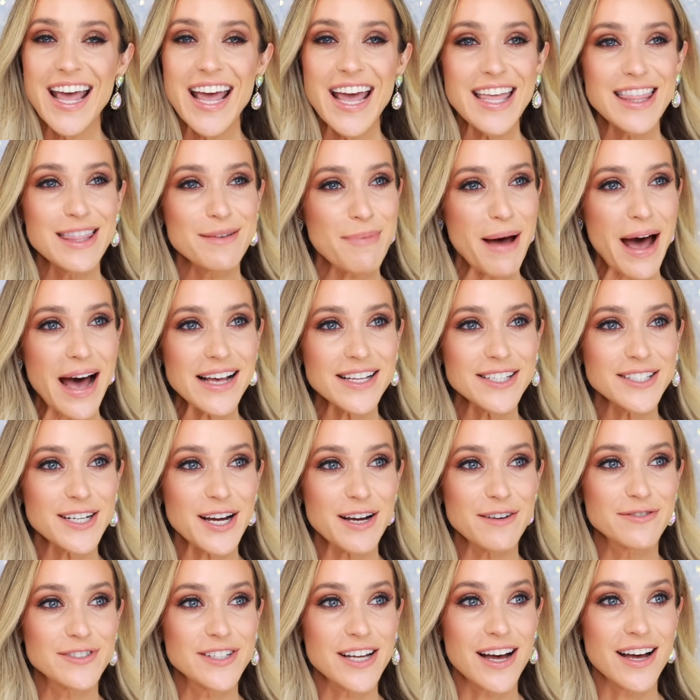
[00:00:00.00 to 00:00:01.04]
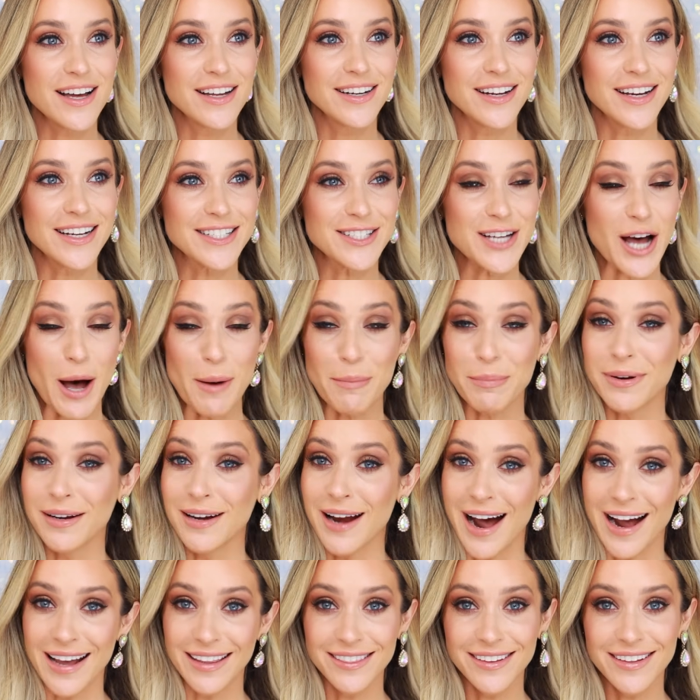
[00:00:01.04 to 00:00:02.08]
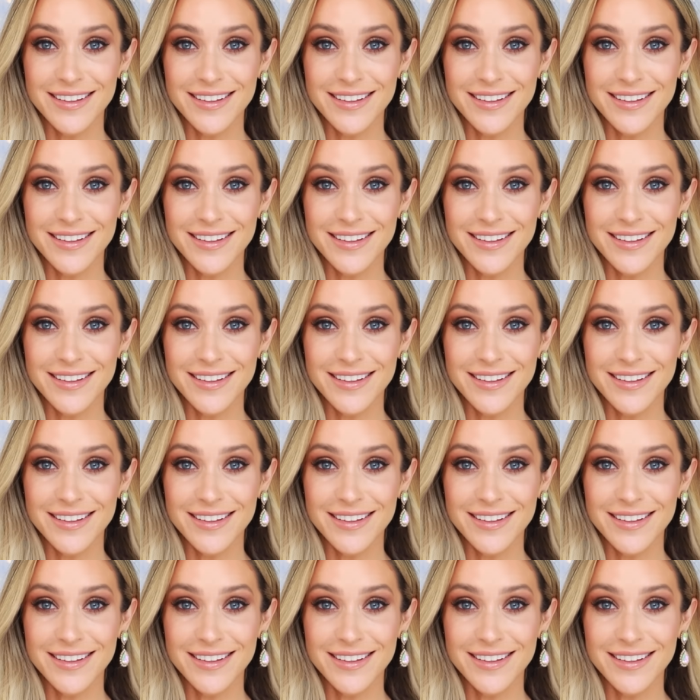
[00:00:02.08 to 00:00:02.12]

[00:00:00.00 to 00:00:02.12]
In the past, I've done a top nine